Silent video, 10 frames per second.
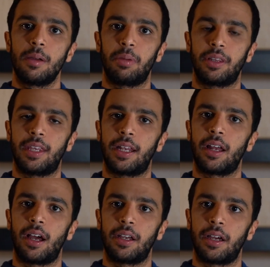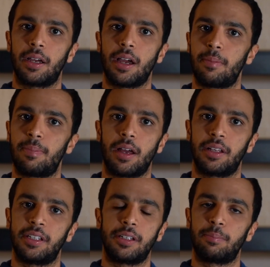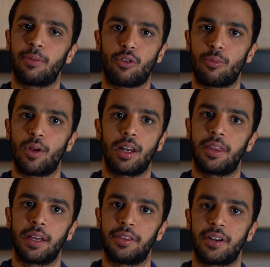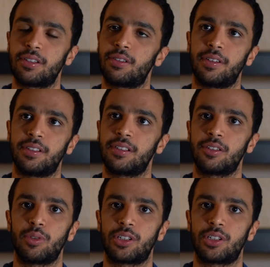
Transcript: But then I didn't perform well the rest of the season,